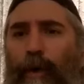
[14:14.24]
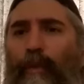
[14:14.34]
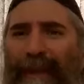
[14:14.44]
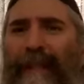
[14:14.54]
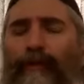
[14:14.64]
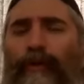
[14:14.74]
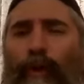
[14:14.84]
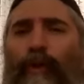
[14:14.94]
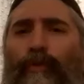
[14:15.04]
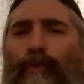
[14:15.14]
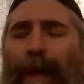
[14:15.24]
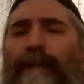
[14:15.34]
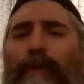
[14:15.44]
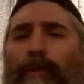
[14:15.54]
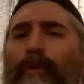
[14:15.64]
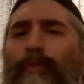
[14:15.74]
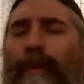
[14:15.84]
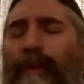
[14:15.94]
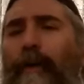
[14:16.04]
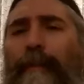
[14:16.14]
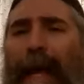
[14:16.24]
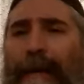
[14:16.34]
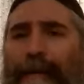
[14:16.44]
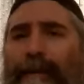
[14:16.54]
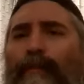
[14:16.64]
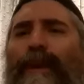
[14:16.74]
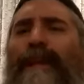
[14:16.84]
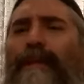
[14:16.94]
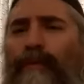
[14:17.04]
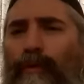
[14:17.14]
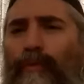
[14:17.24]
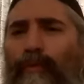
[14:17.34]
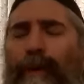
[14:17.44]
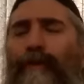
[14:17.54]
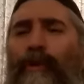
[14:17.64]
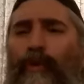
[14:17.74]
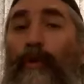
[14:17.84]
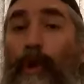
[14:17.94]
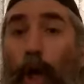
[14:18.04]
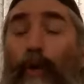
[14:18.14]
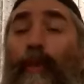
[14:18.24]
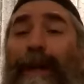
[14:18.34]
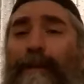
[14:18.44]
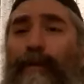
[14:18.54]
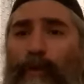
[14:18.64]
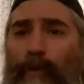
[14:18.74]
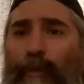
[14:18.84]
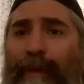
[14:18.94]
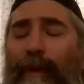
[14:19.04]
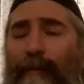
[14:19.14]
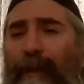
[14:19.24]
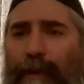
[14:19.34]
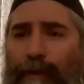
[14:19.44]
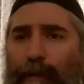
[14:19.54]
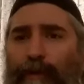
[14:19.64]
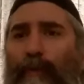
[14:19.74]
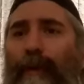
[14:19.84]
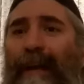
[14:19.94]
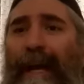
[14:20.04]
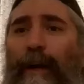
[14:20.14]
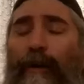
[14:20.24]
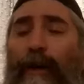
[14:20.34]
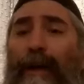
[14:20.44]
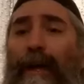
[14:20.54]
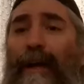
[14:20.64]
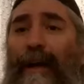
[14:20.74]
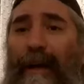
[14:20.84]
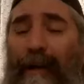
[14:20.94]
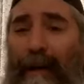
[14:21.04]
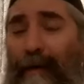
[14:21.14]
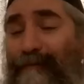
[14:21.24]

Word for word: we need to do what to do with our past we need to do to know what to do with our failures with our uh,